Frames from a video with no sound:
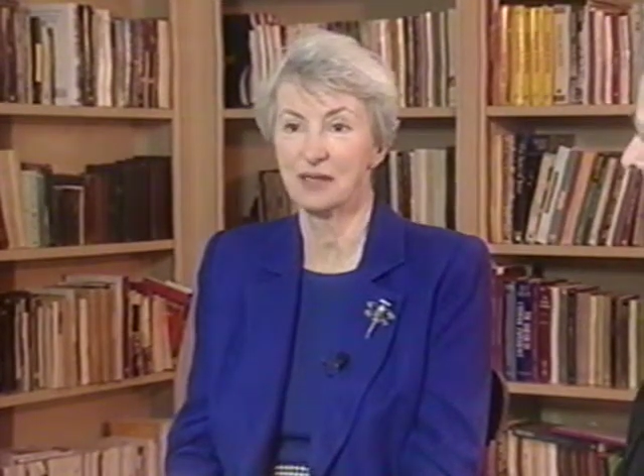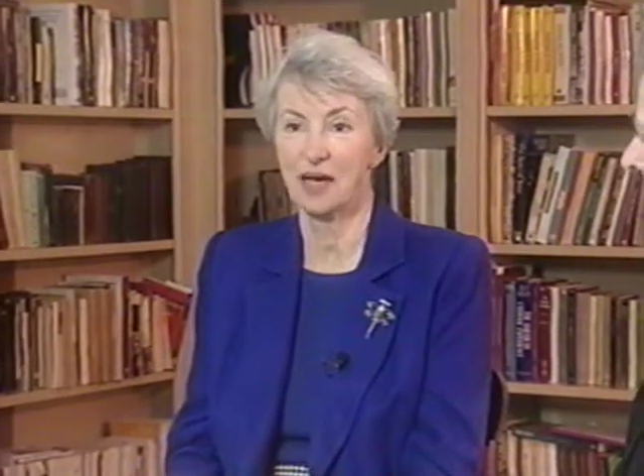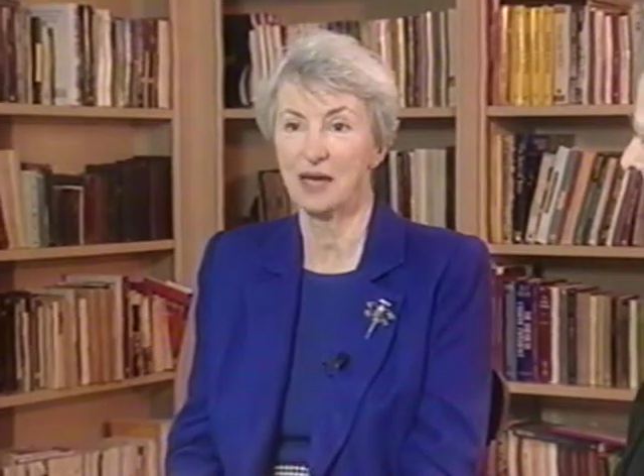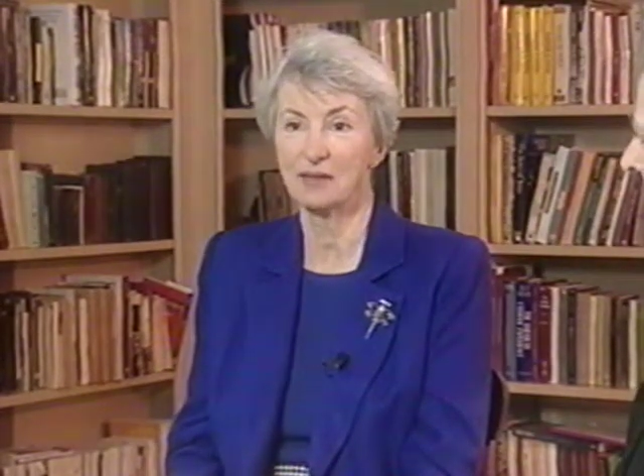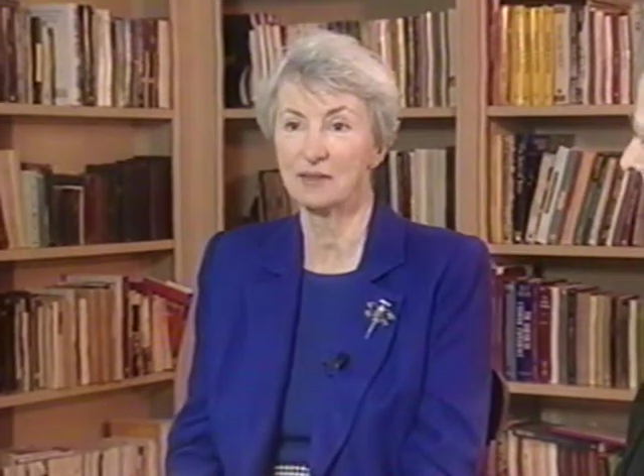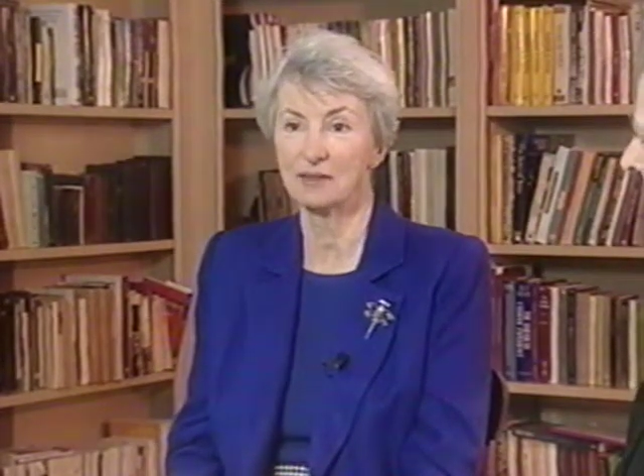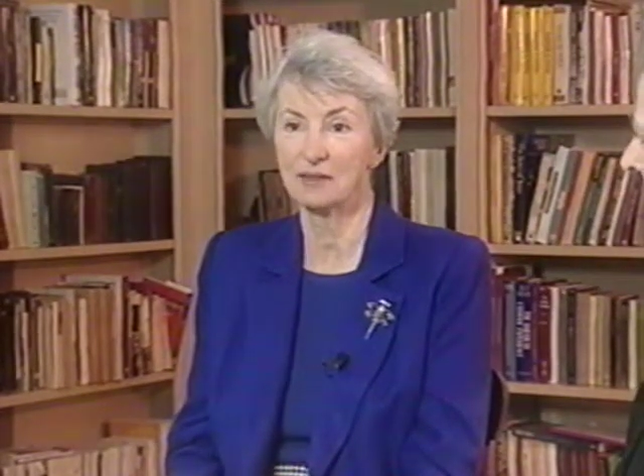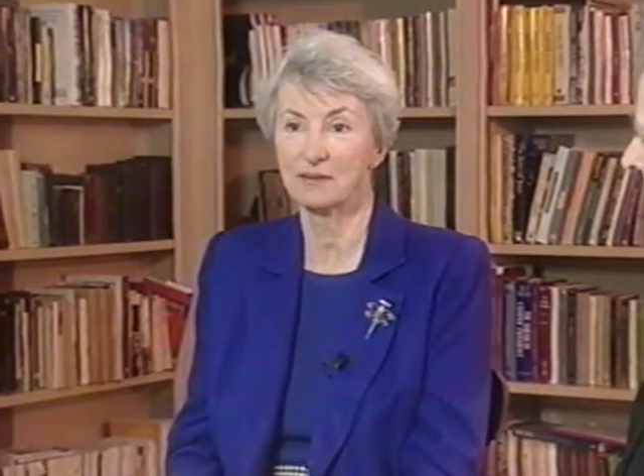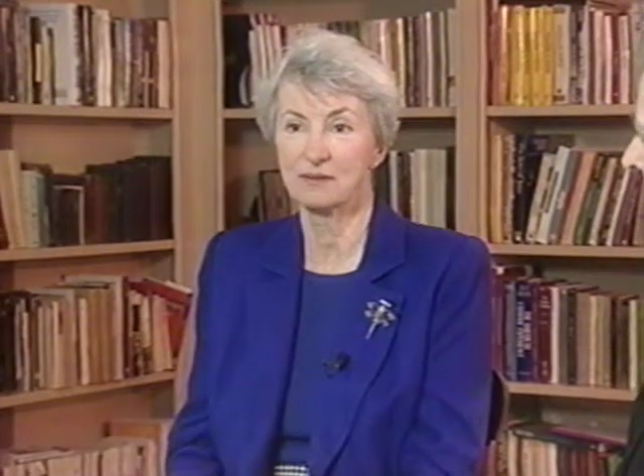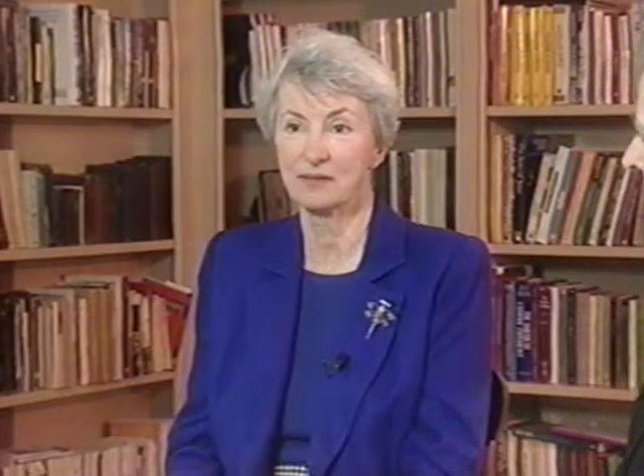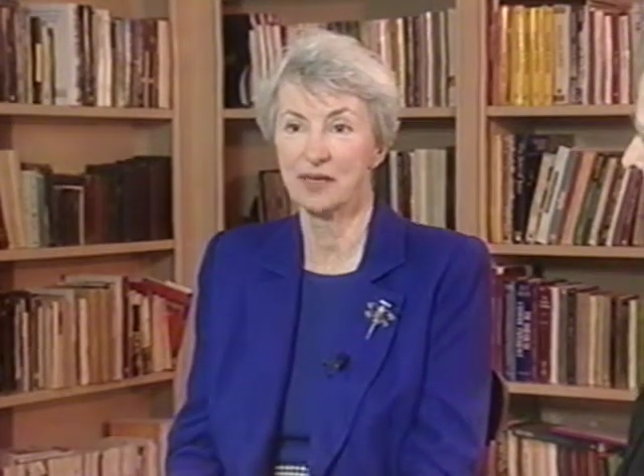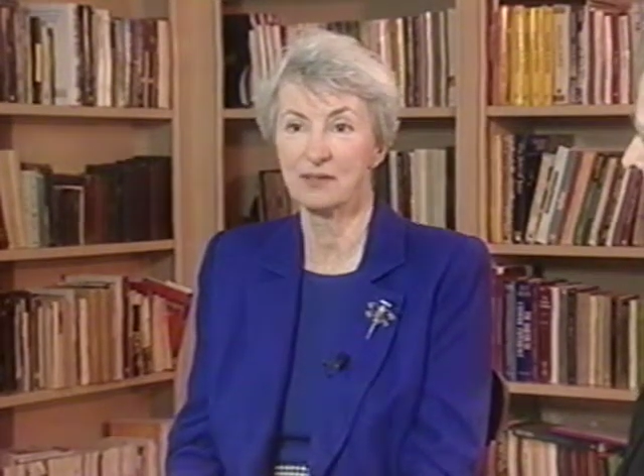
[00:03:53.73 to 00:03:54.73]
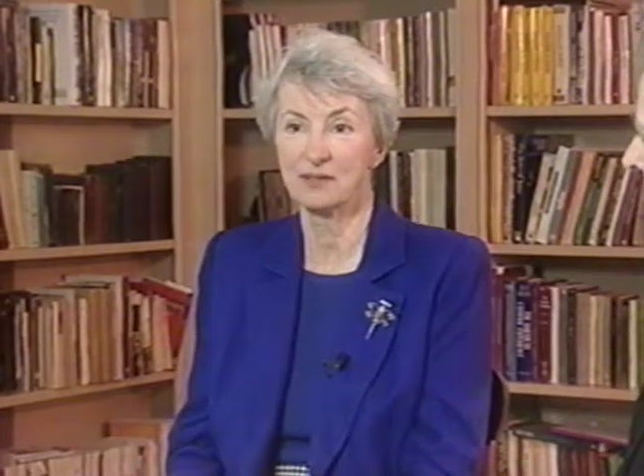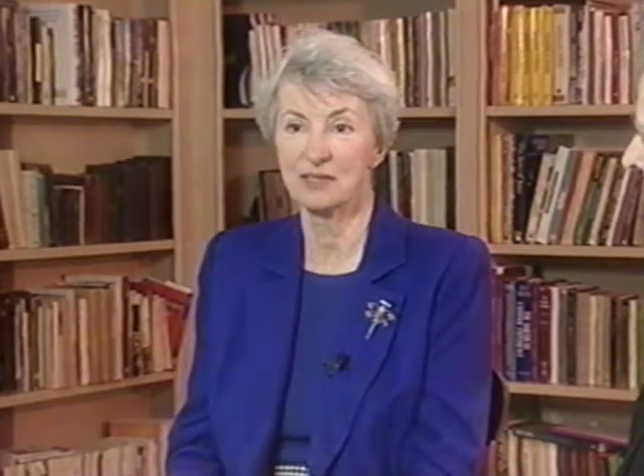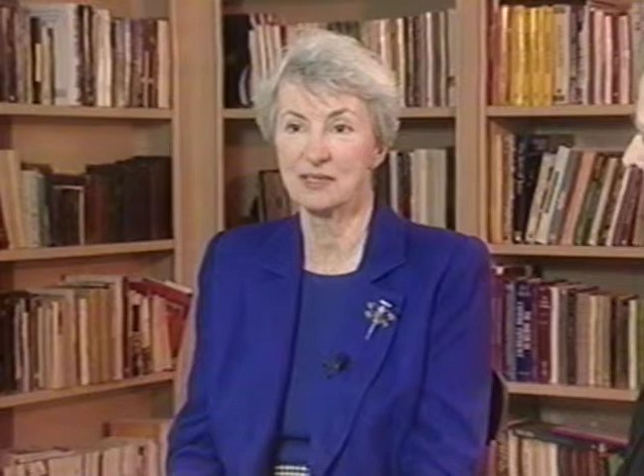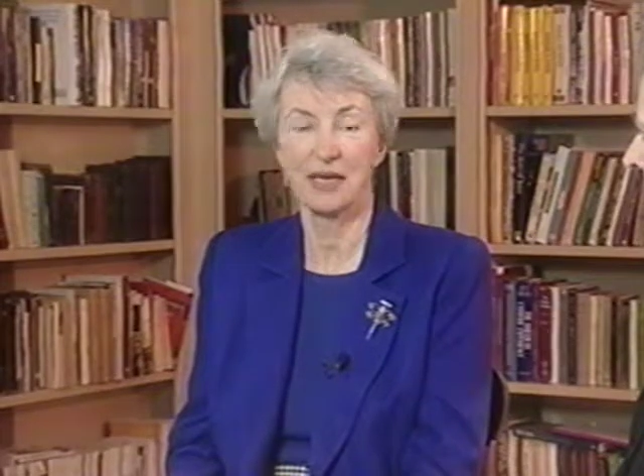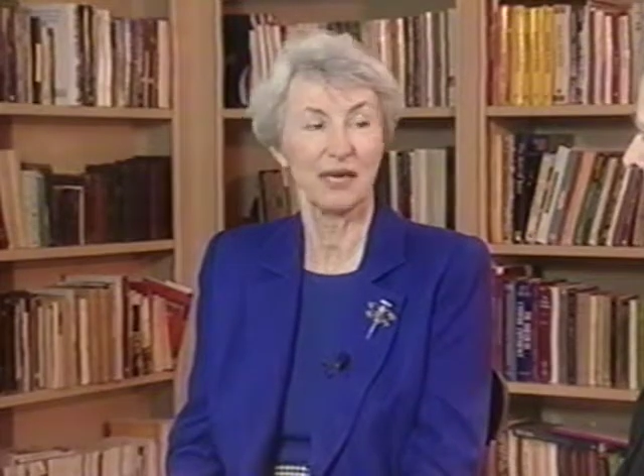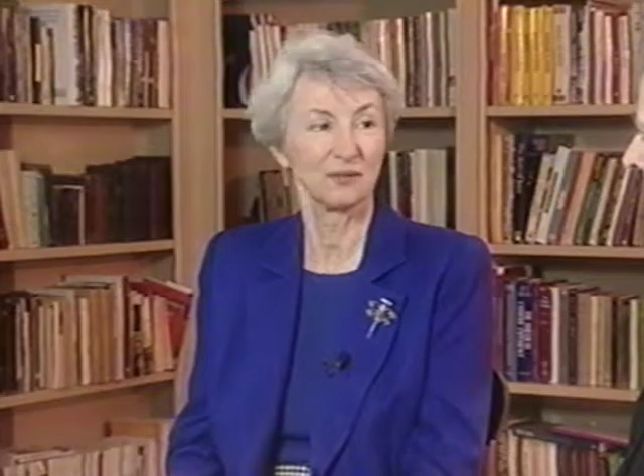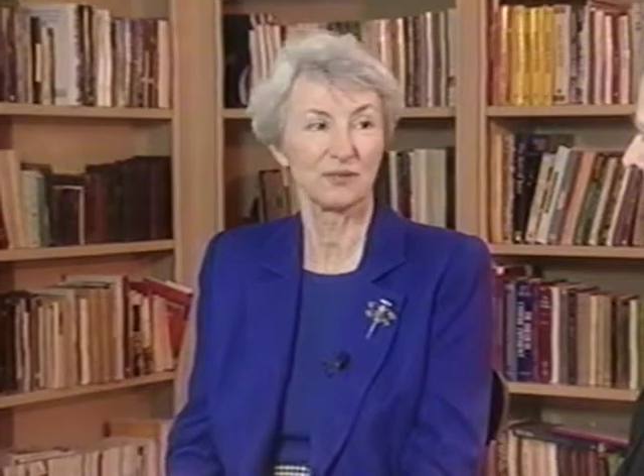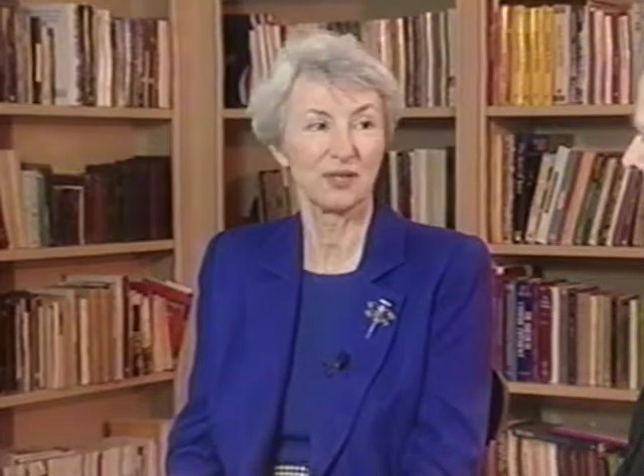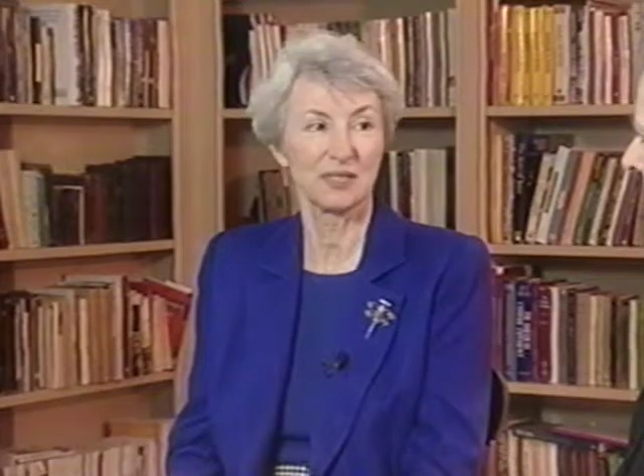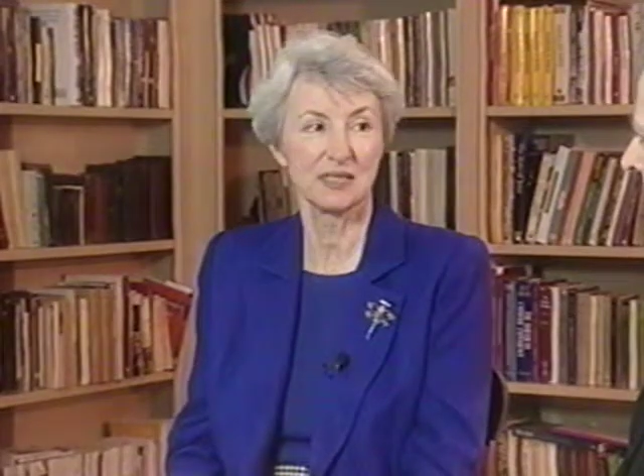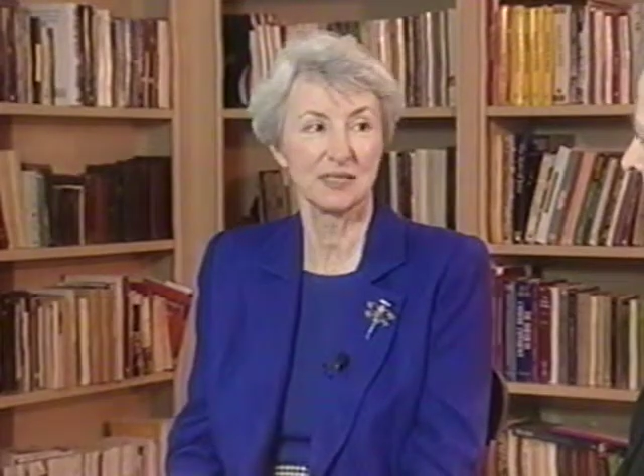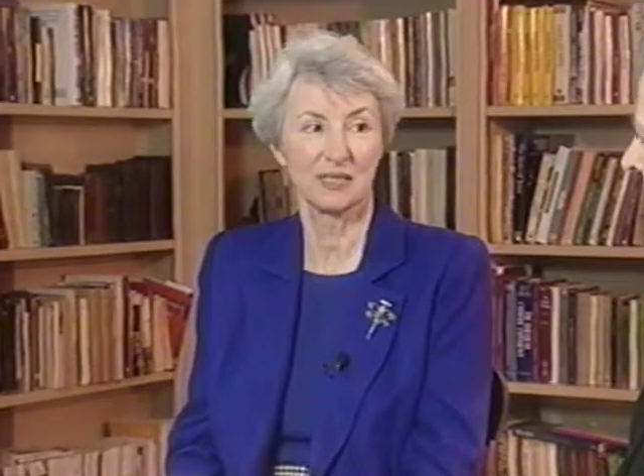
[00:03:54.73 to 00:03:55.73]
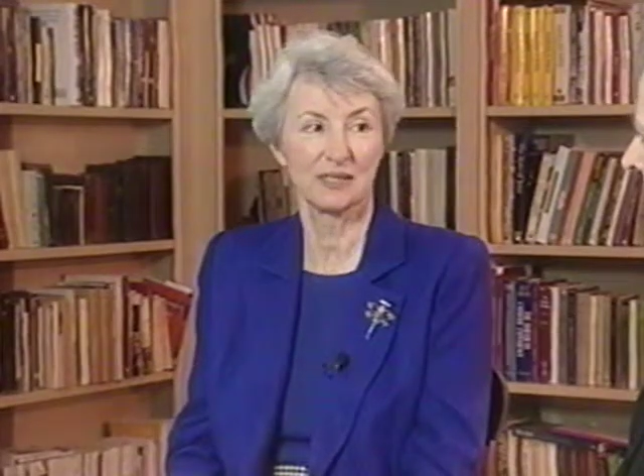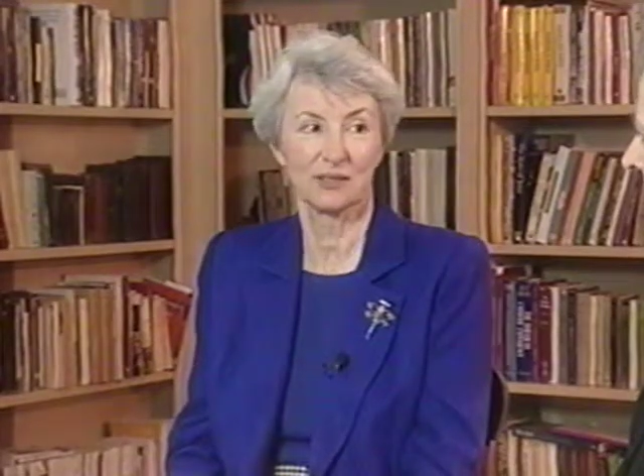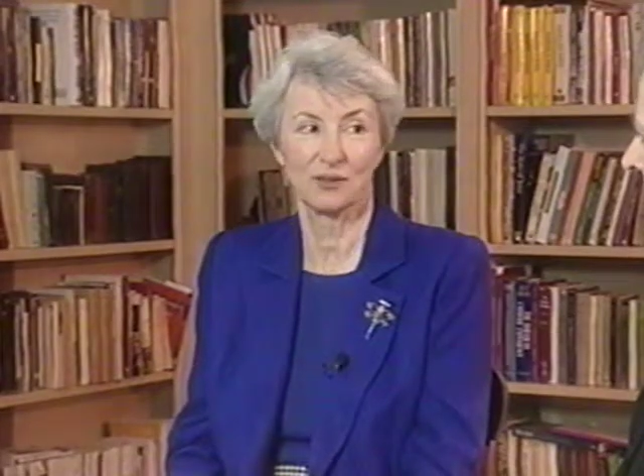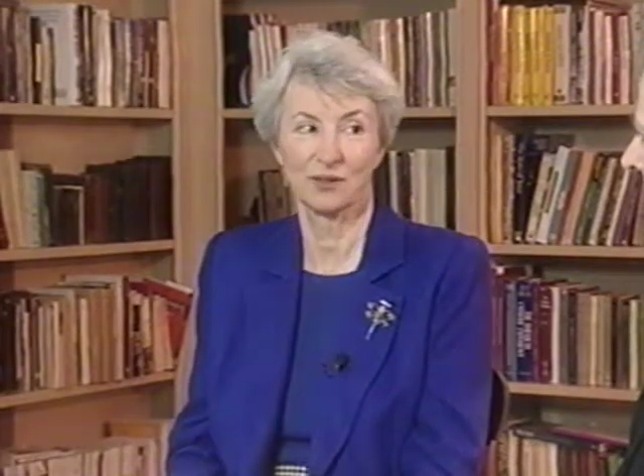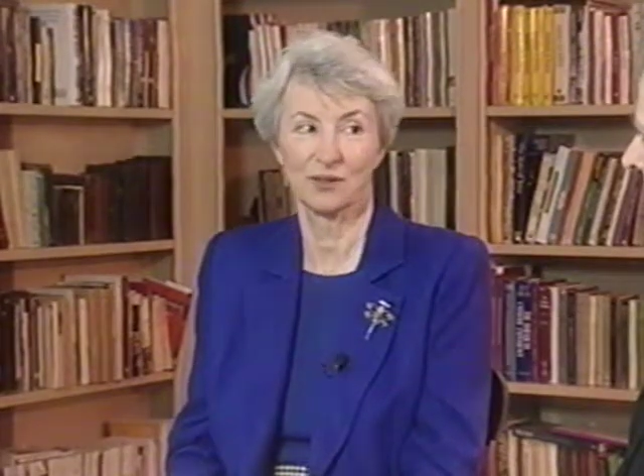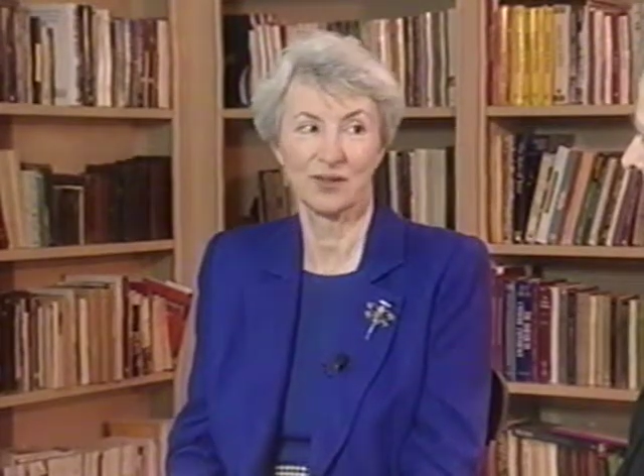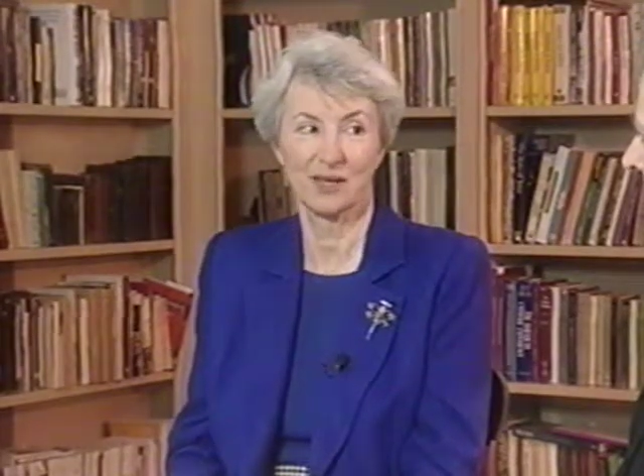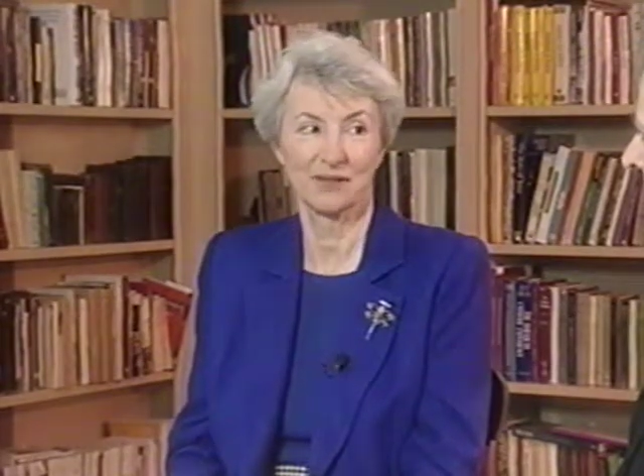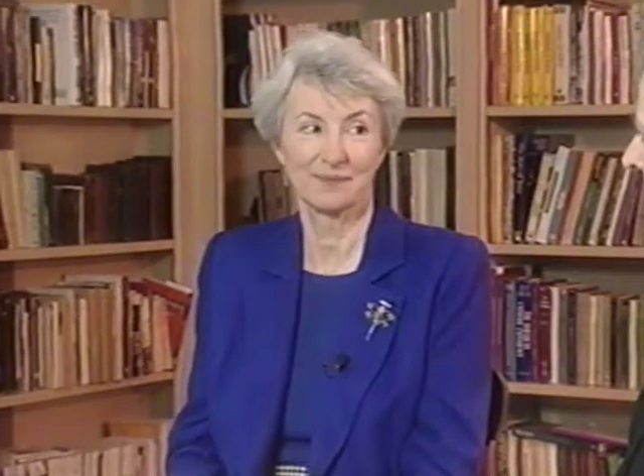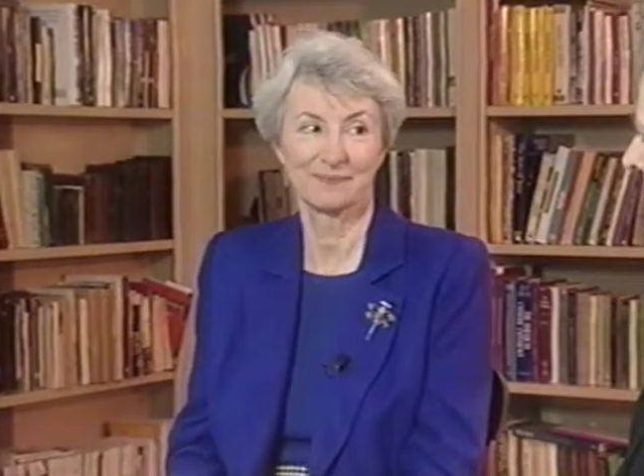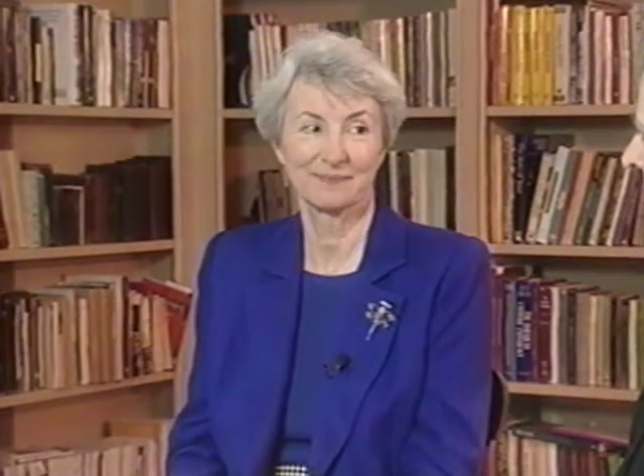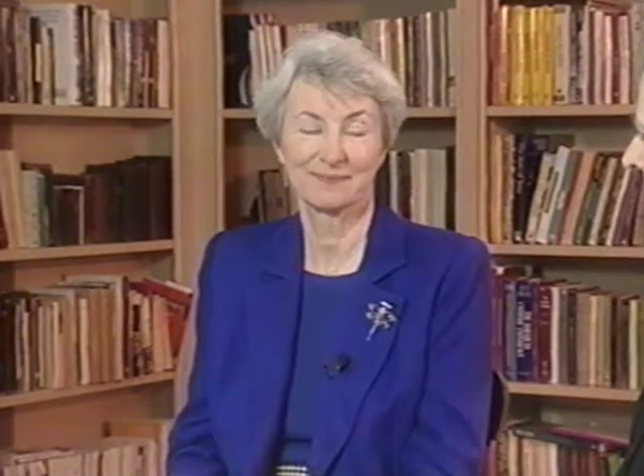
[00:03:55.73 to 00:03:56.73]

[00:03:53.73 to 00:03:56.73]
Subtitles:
couldn't understand trusting in the Lord then.